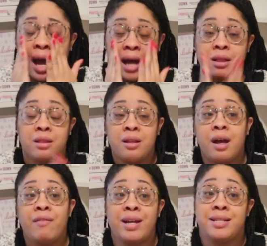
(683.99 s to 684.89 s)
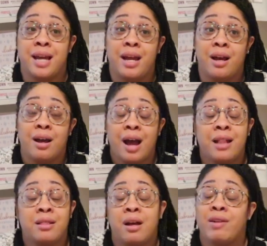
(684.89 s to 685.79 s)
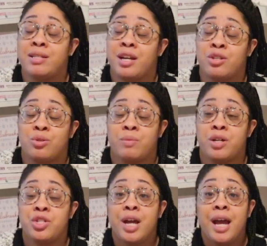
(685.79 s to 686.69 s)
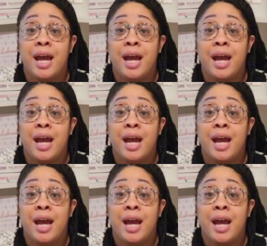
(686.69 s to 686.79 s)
I love Isaiah. I love Isaiah so much.